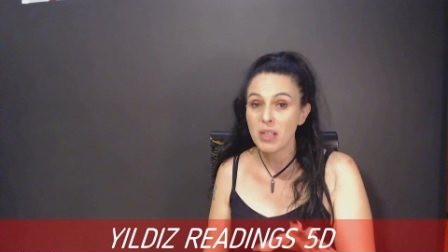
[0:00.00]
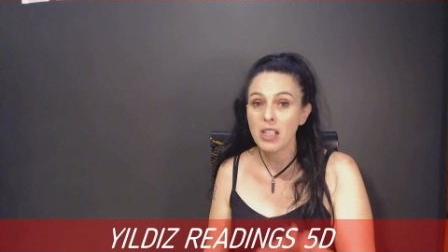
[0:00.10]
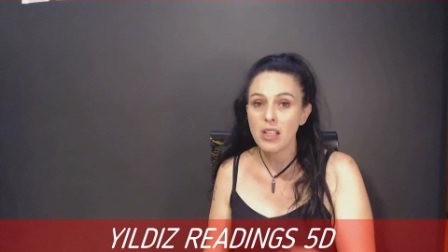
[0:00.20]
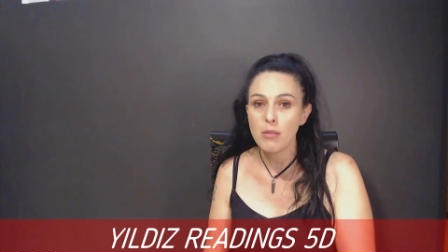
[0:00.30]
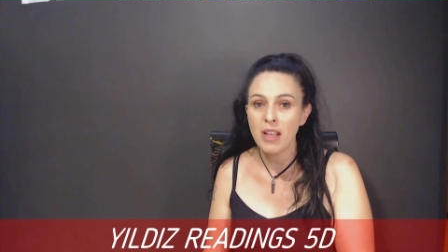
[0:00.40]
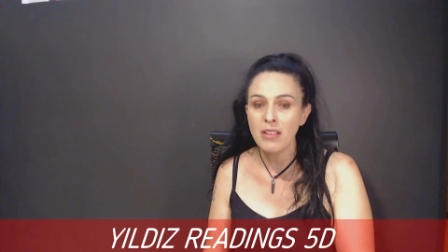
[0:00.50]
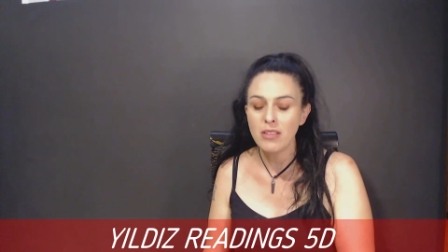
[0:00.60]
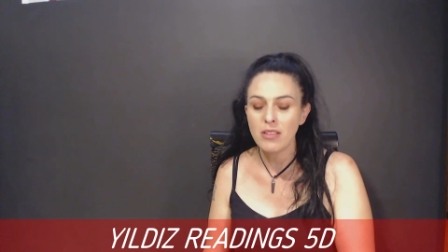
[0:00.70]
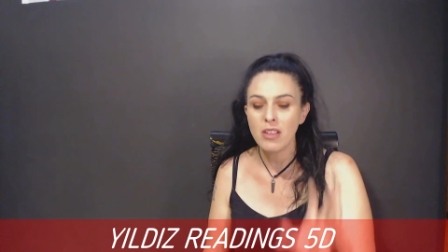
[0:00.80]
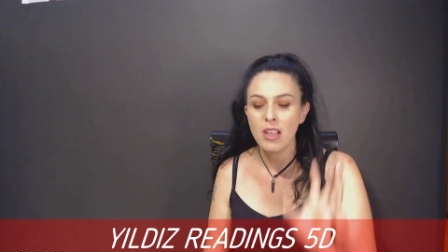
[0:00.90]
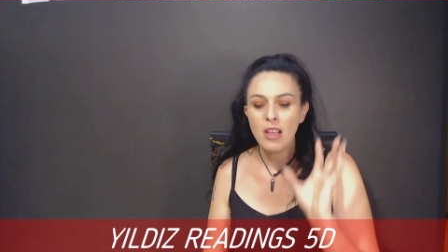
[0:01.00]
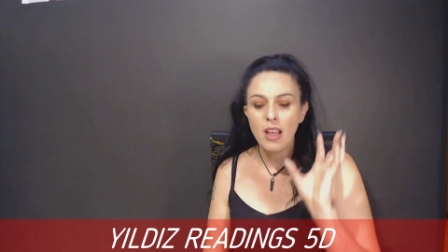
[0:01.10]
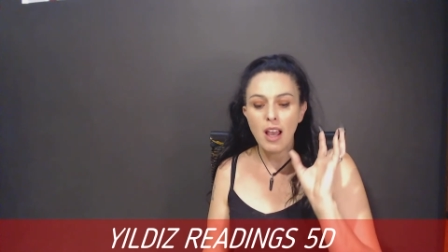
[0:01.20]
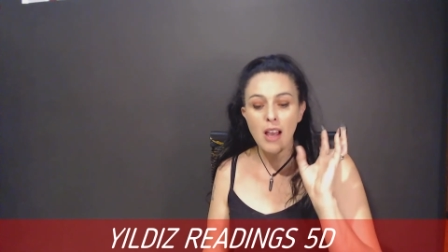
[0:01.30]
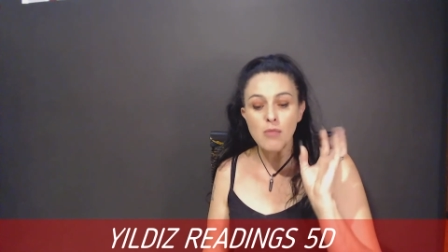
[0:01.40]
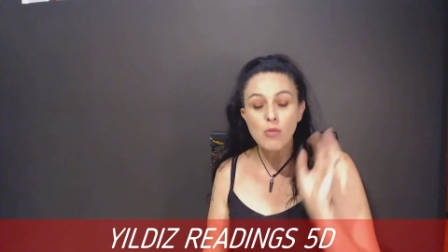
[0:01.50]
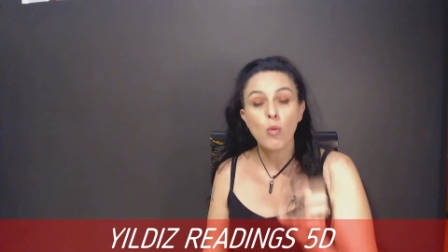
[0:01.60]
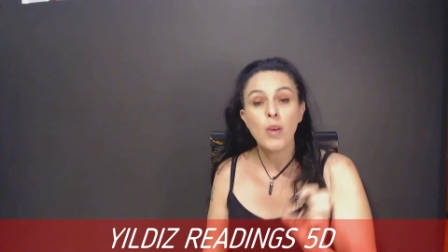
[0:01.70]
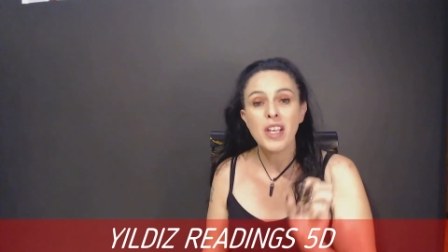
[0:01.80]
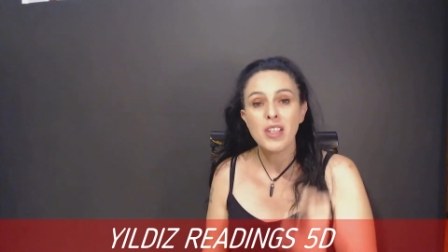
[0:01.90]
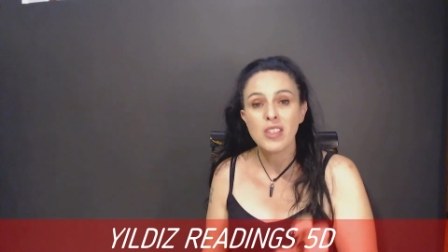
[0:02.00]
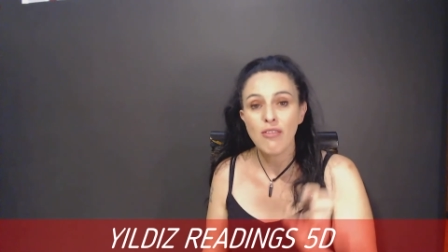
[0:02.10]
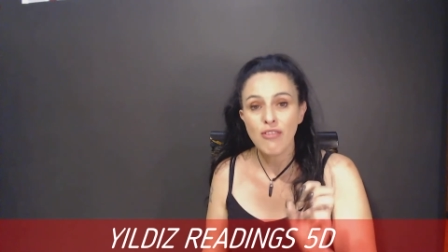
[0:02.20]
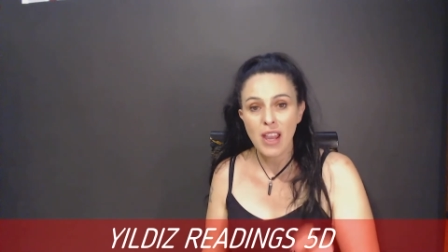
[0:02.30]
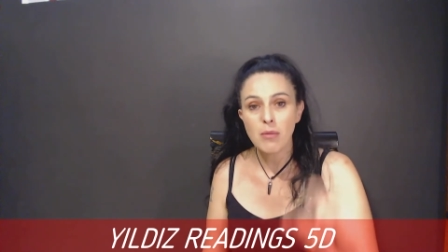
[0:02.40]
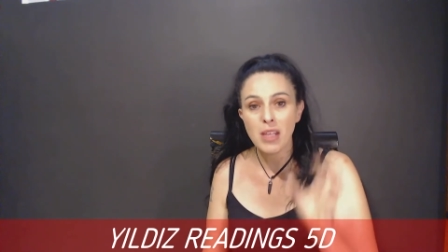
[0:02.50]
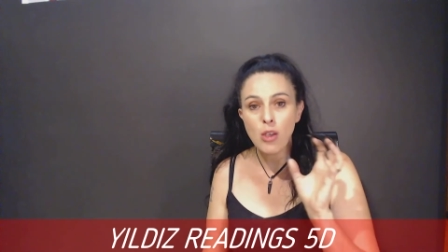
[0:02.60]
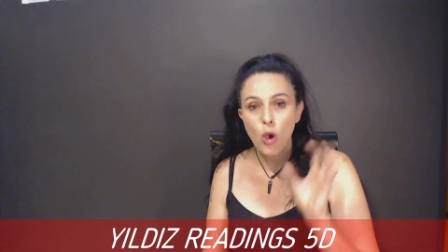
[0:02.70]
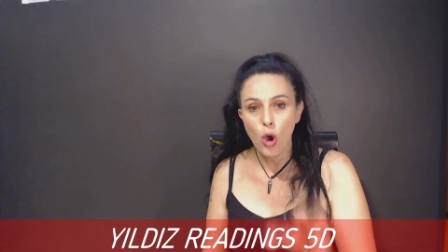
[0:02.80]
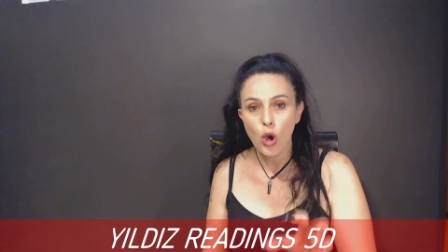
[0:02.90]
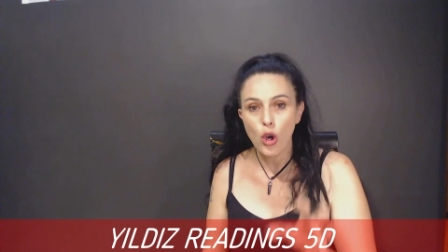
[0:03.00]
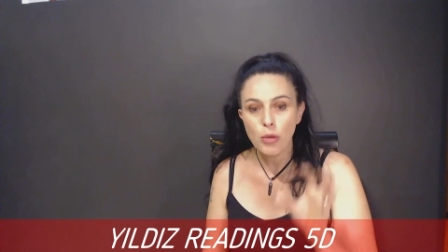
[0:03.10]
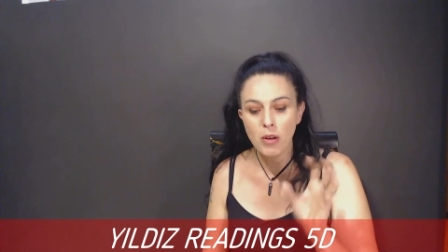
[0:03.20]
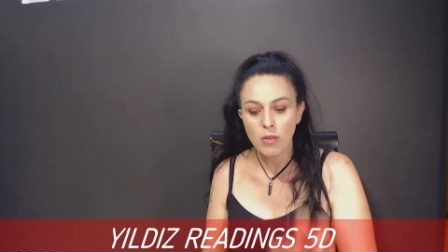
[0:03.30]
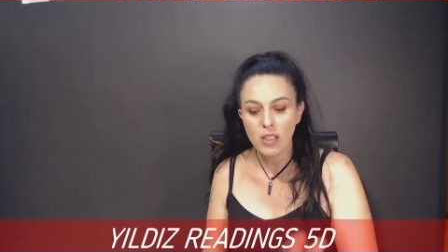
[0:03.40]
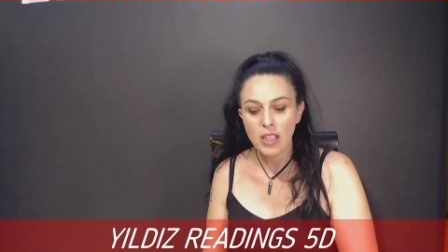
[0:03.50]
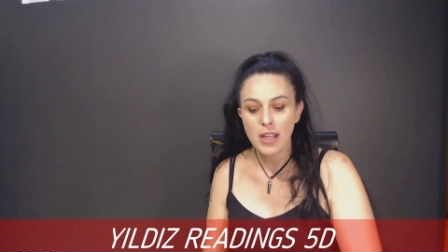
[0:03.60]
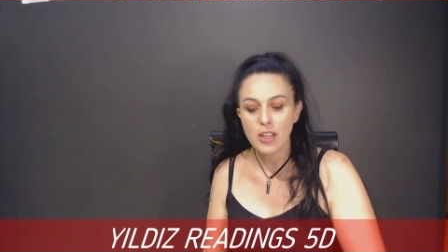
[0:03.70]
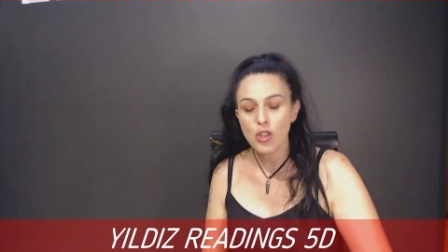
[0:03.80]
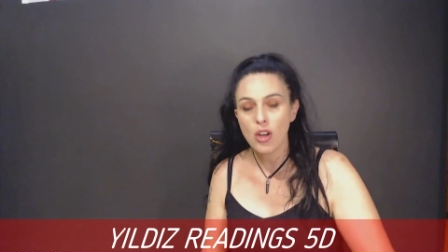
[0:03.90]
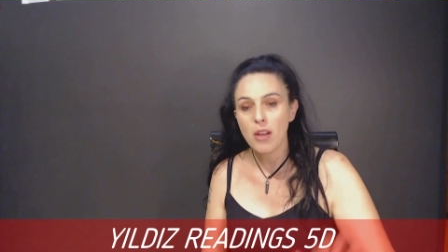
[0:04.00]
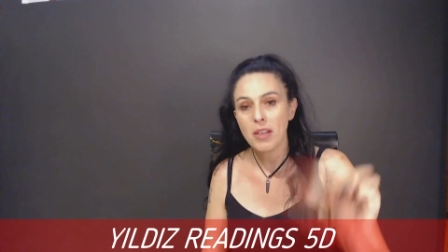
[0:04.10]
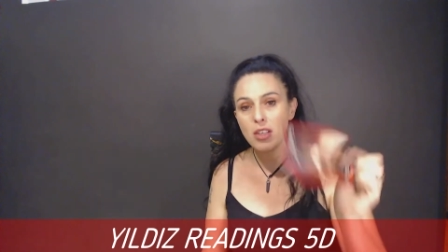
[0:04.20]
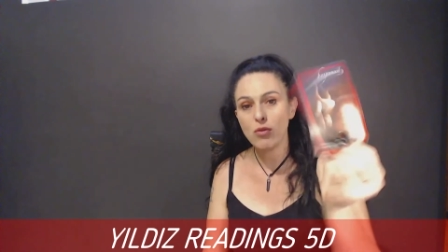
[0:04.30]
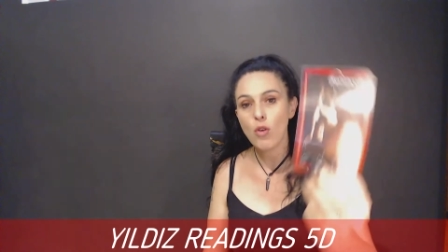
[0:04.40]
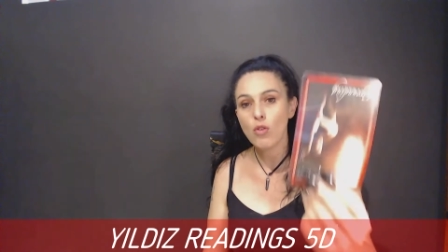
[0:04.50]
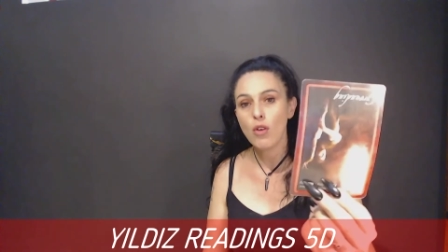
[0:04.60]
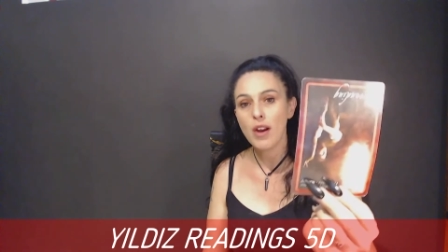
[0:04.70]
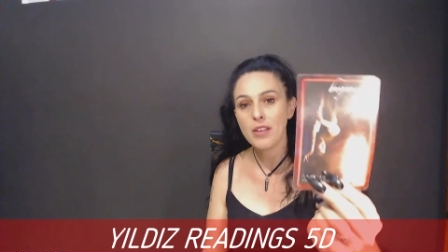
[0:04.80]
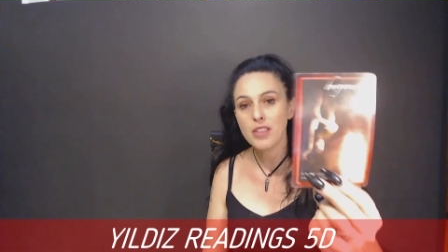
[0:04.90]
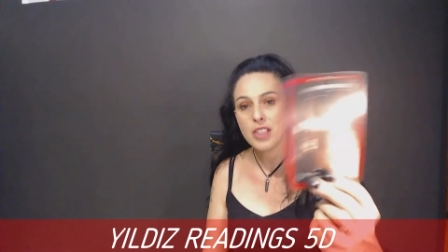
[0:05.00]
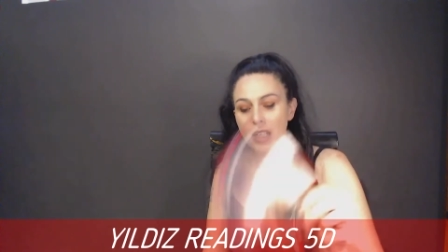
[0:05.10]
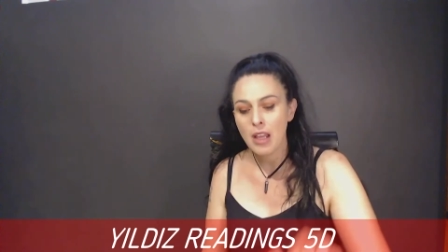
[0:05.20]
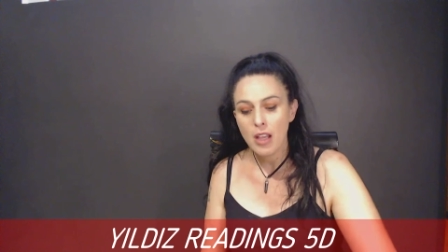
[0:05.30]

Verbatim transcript: of the month um, when it is a family, home-related dynamic. You've got grounding.